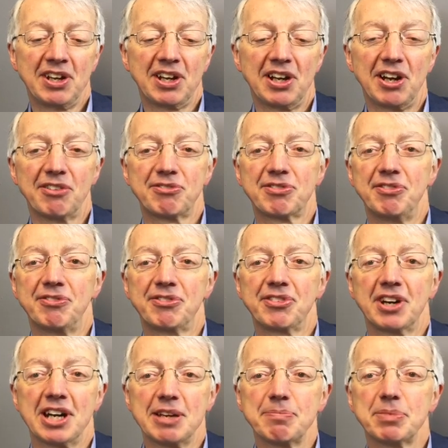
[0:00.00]
love from
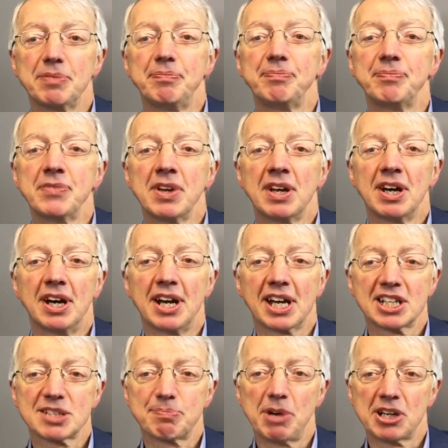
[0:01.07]
Philip," an
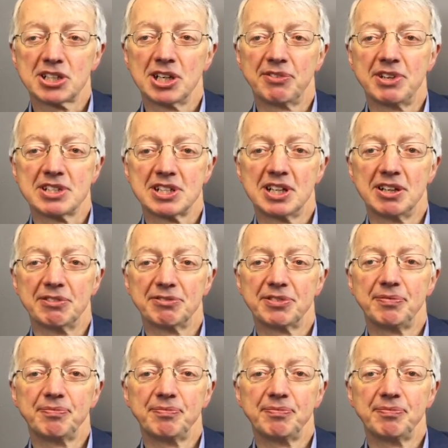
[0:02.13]
expression of his love.